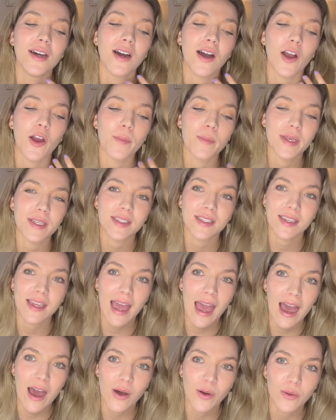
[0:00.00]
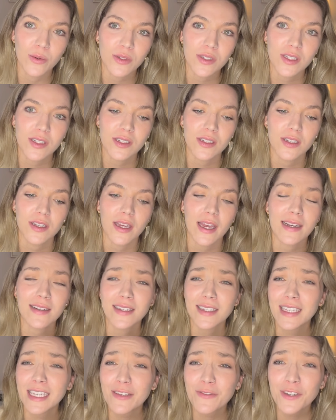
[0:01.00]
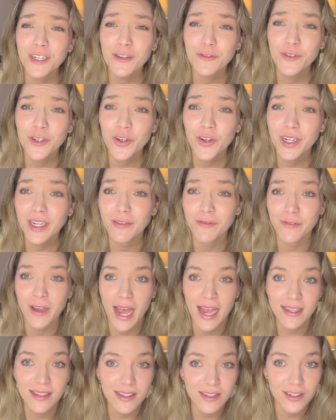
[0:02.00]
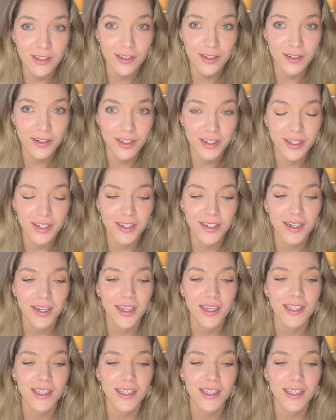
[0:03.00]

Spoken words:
are missing out. And even if you're an advanced learner,